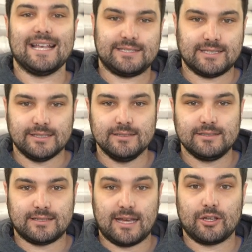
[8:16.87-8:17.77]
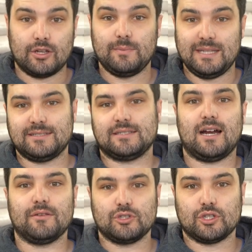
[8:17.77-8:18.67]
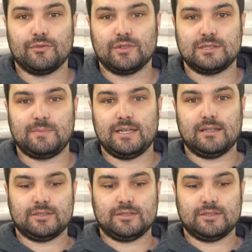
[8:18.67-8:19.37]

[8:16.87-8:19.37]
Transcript: esters that are going to be the star of the show for this beer.